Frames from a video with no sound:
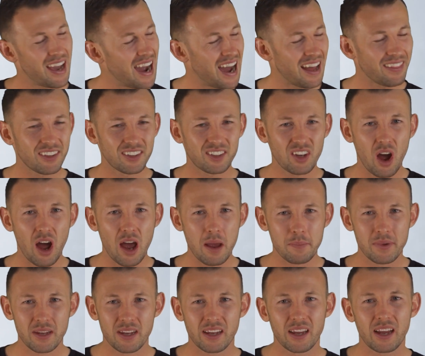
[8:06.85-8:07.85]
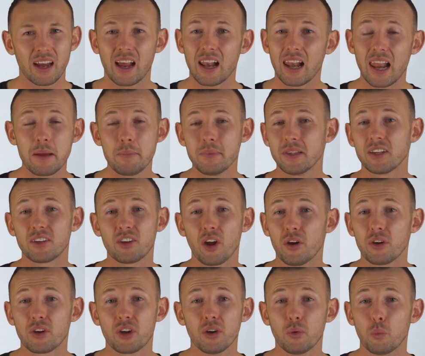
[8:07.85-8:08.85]
At the time, claiming the
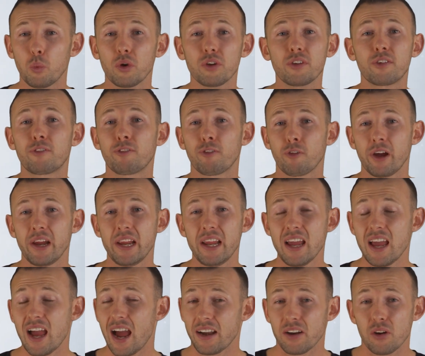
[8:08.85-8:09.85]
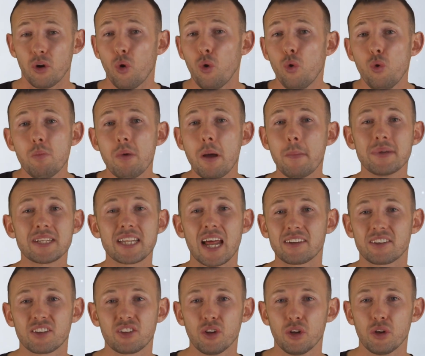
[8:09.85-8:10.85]
token was free and all members
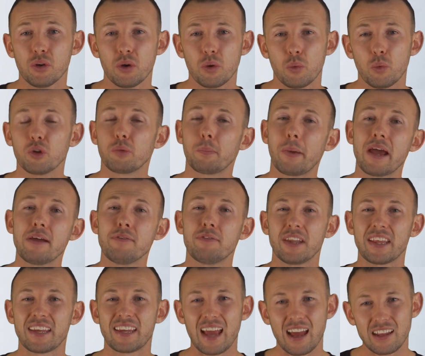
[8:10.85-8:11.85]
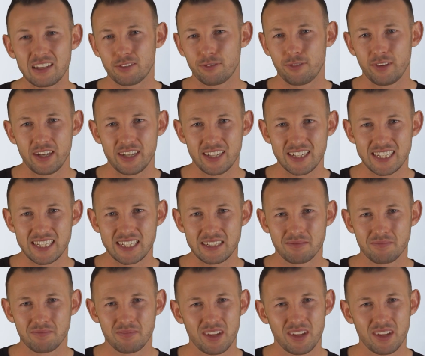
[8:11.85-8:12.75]
had to do was pay for the gas fees.